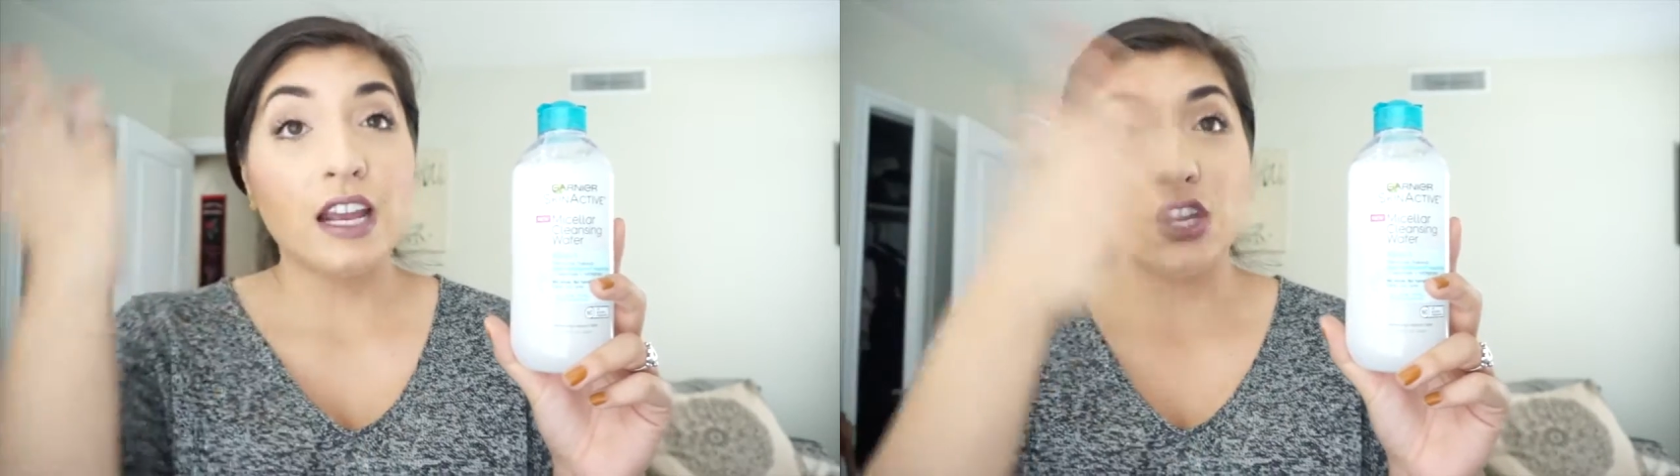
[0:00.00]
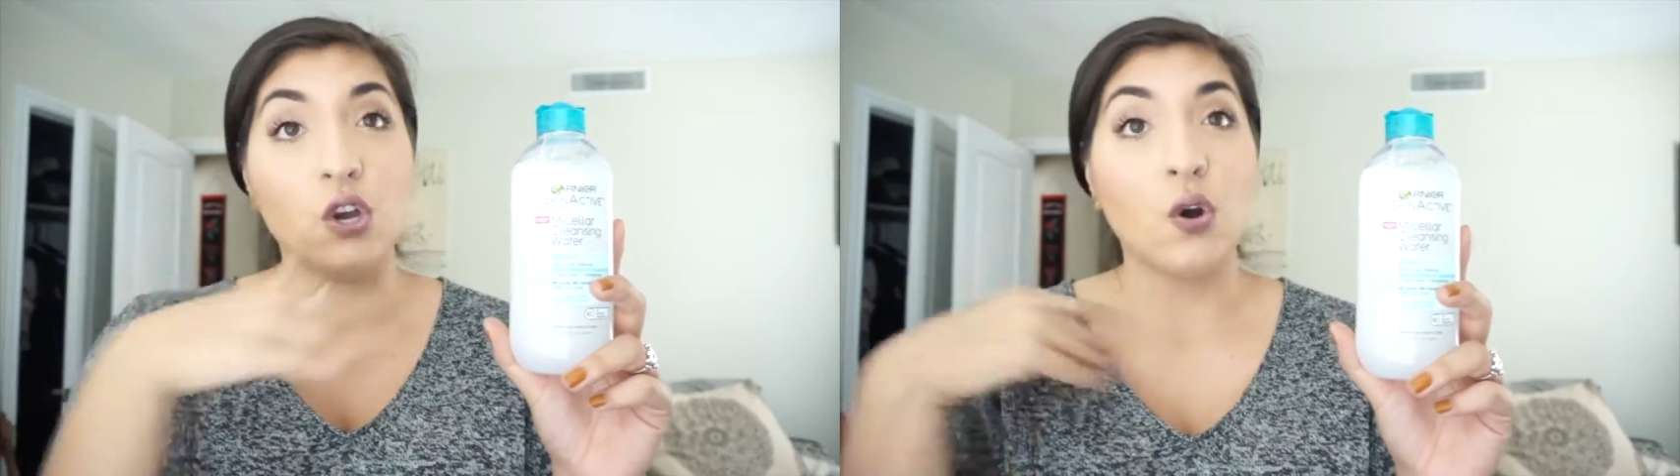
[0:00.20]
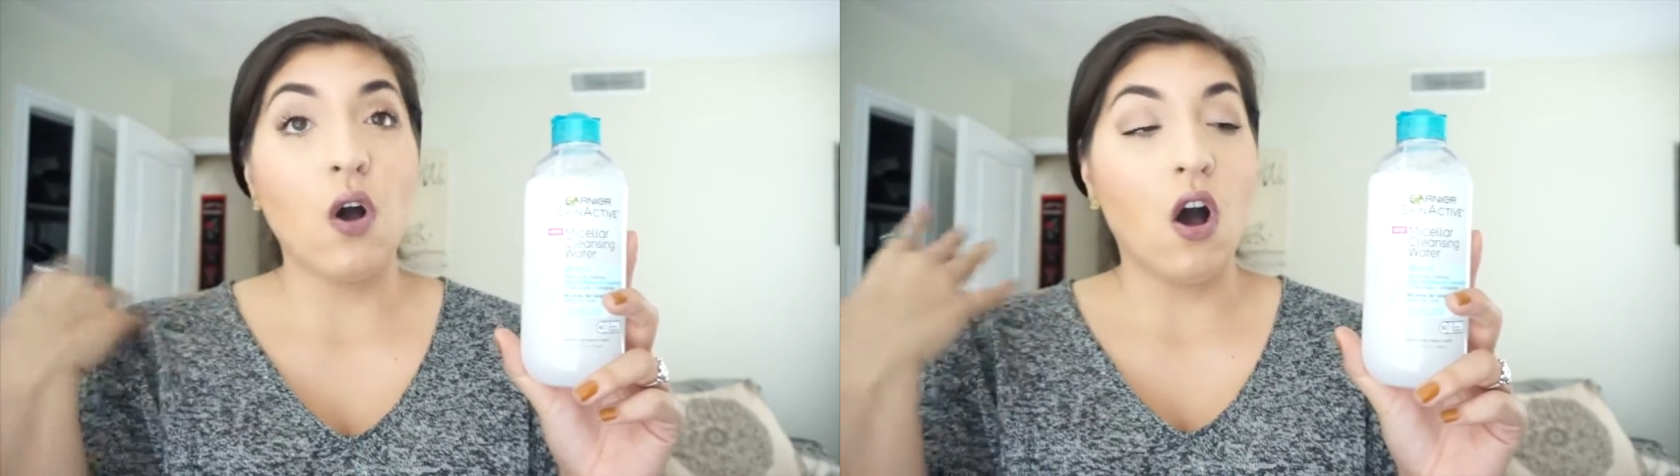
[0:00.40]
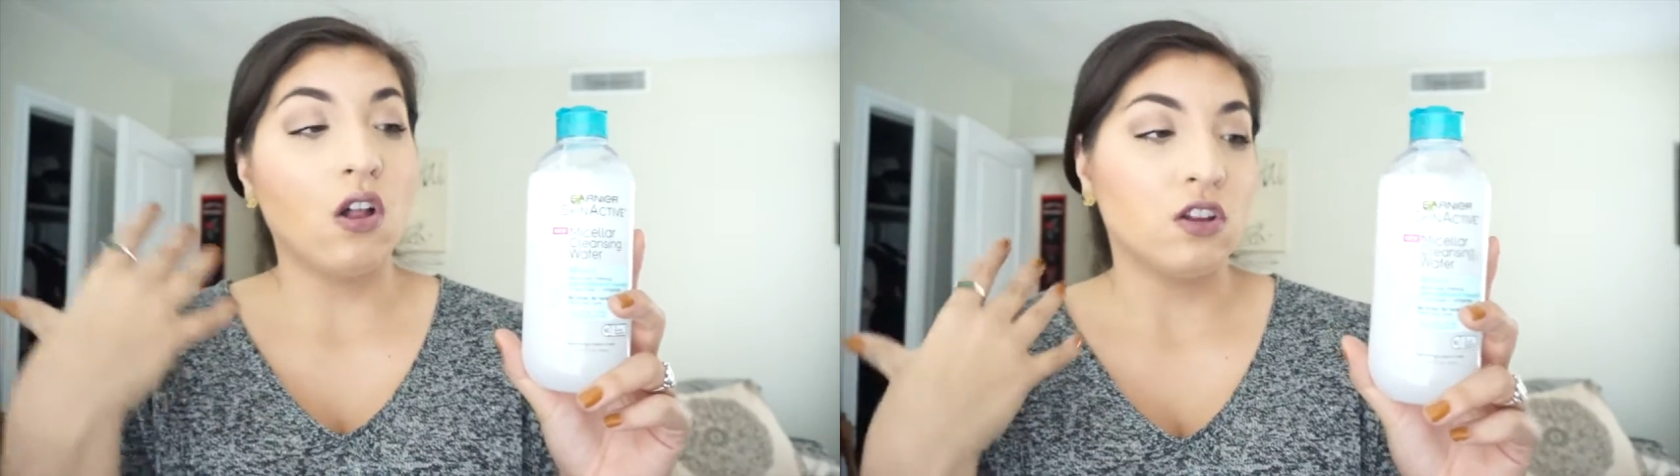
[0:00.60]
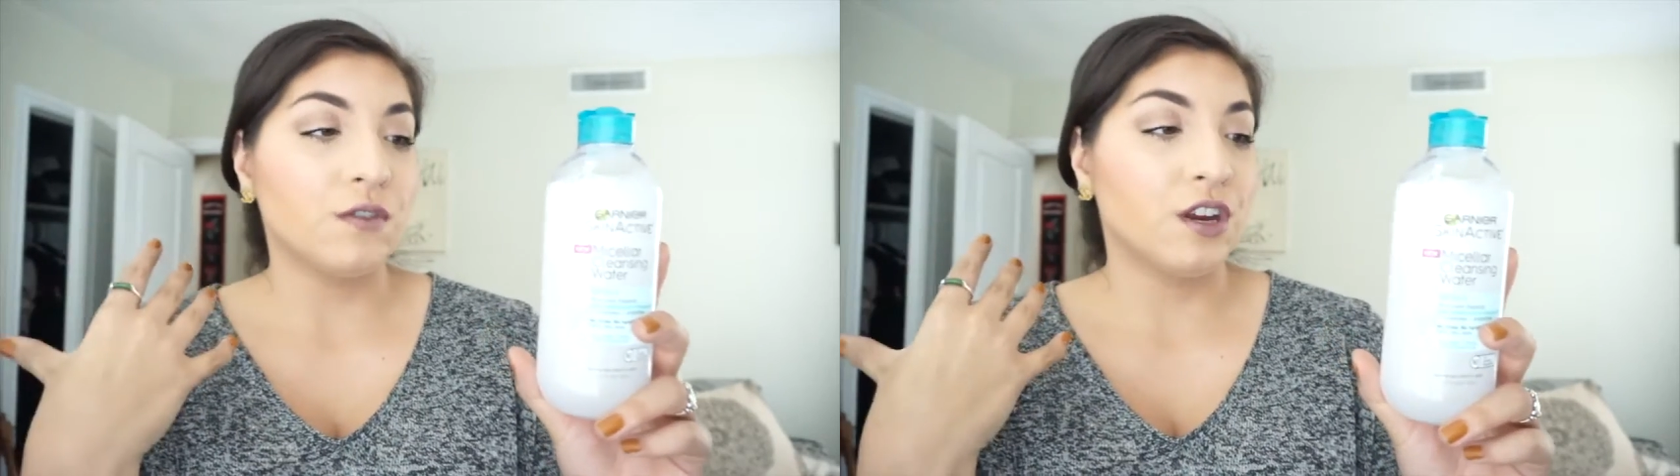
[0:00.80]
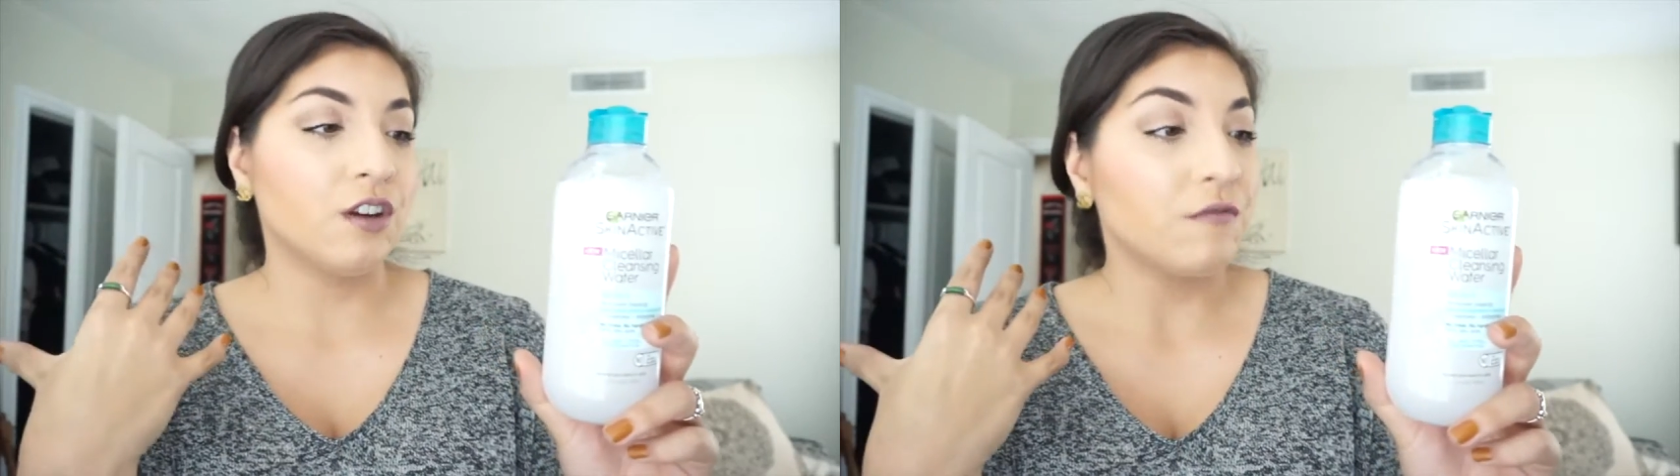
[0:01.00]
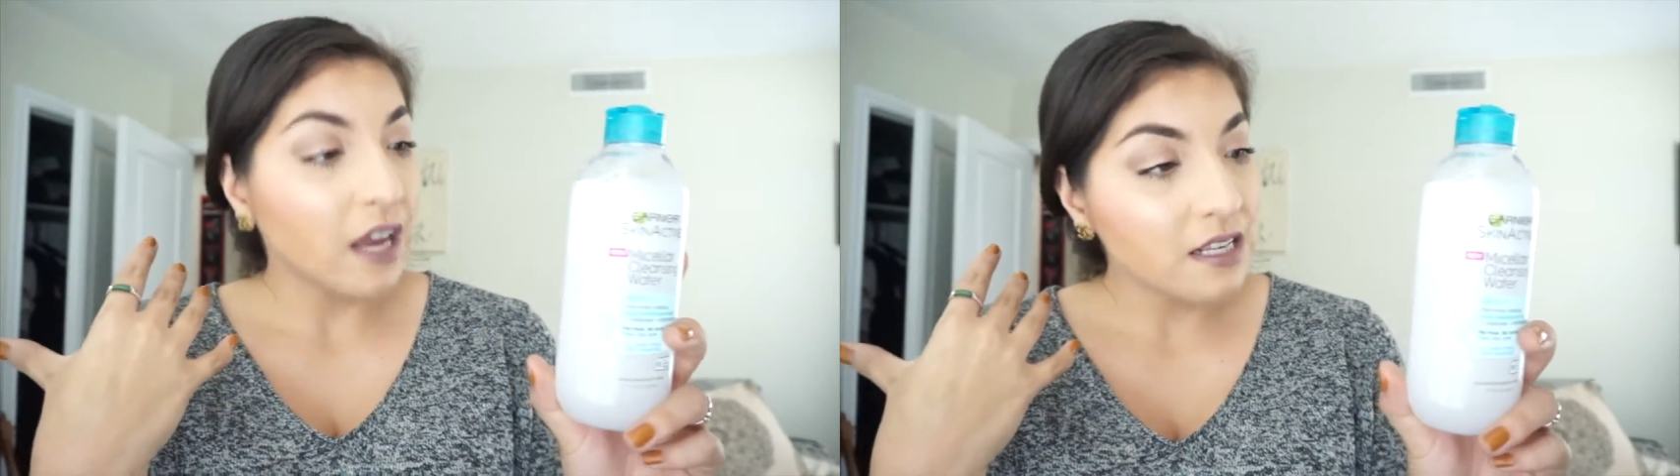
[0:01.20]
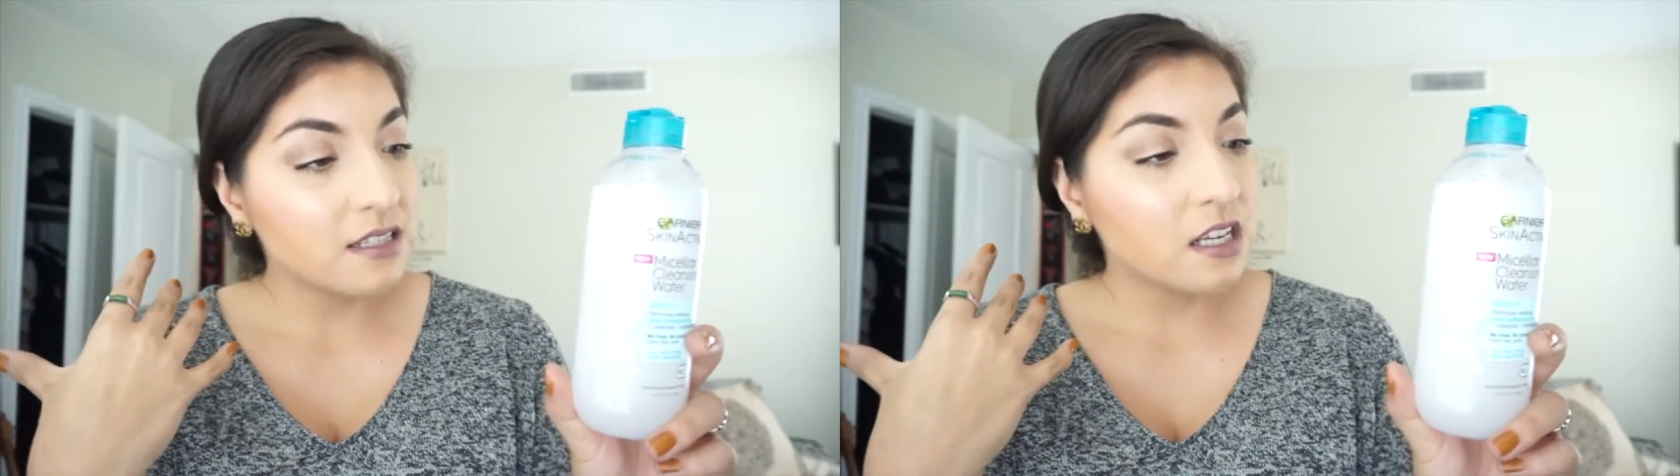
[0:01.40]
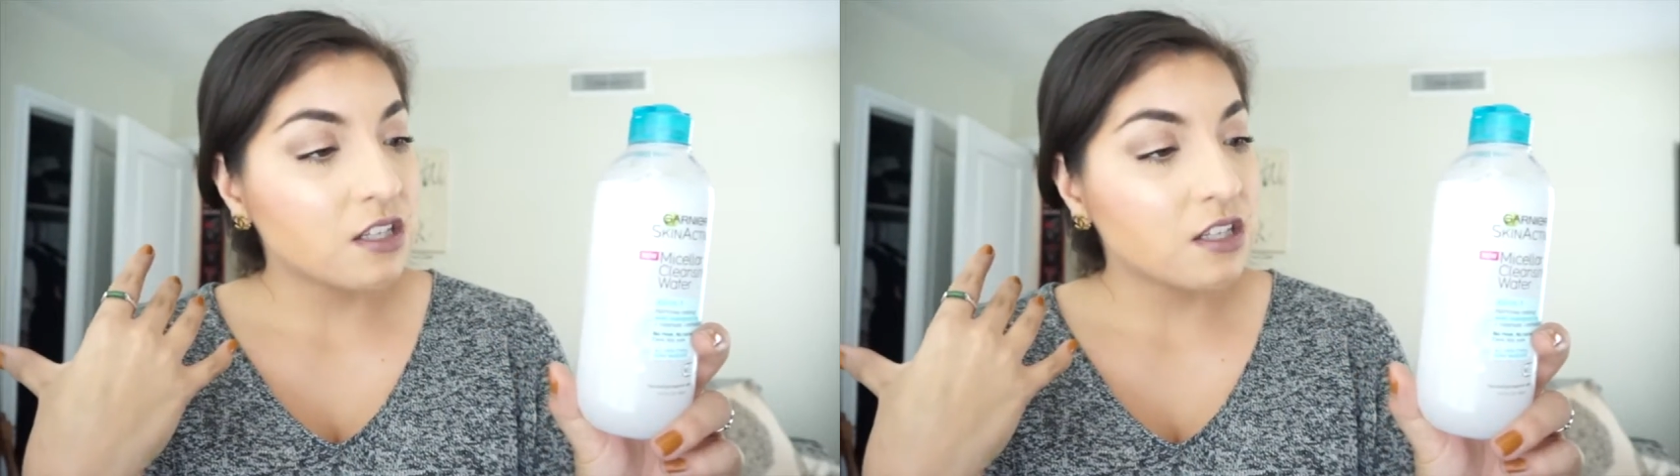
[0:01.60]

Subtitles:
and you go all over your face.